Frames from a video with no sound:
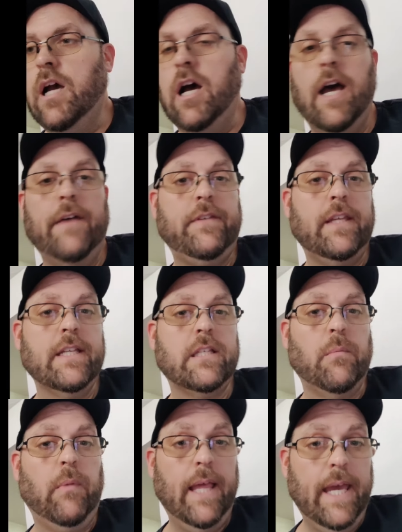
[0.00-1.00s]
I'll have to get
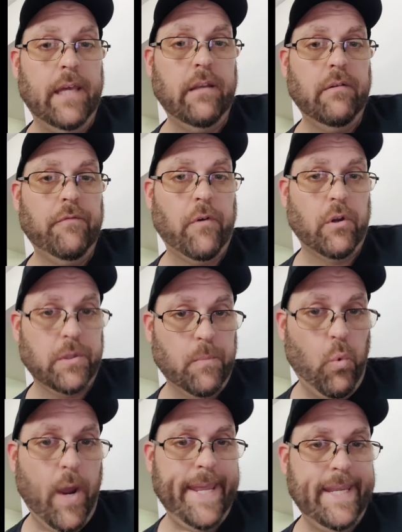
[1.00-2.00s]
some lead for
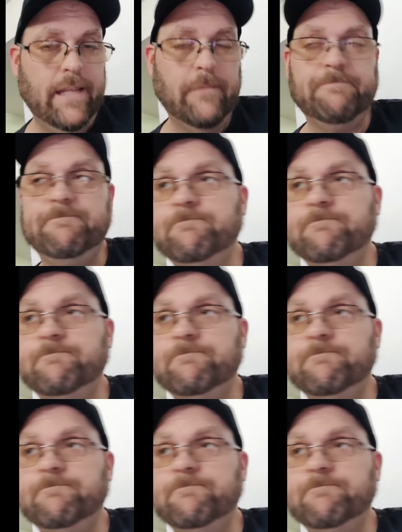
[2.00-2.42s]
some weight.